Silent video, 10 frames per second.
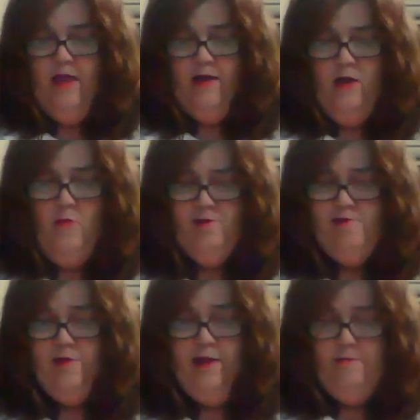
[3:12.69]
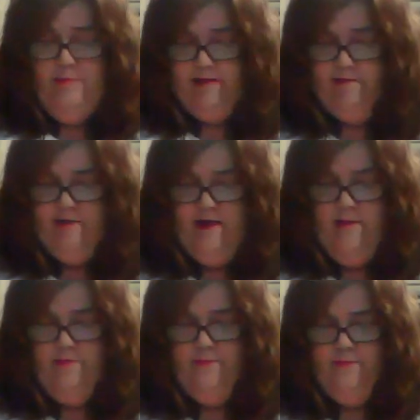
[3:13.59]
Now, once you get it mixed
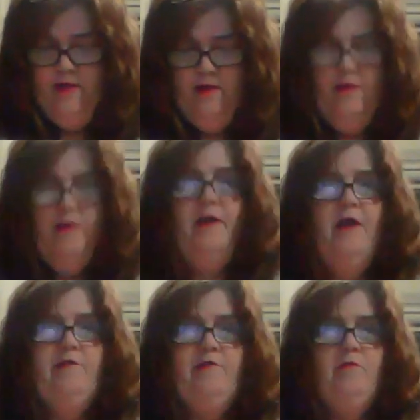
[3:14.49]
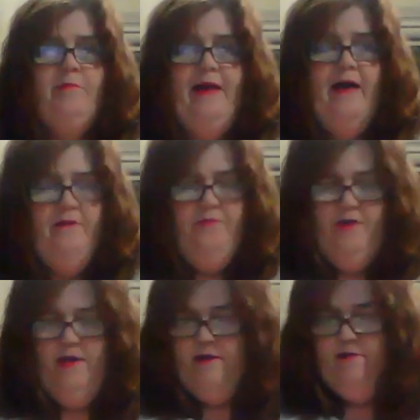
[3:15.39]
up, it's going to be kind of
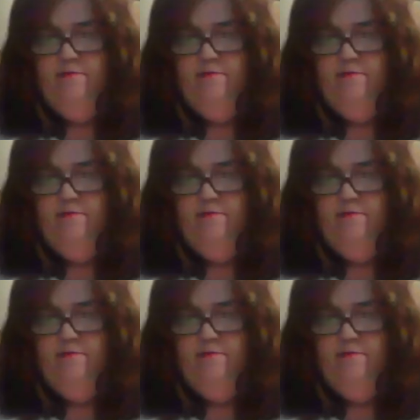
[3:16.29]
thick.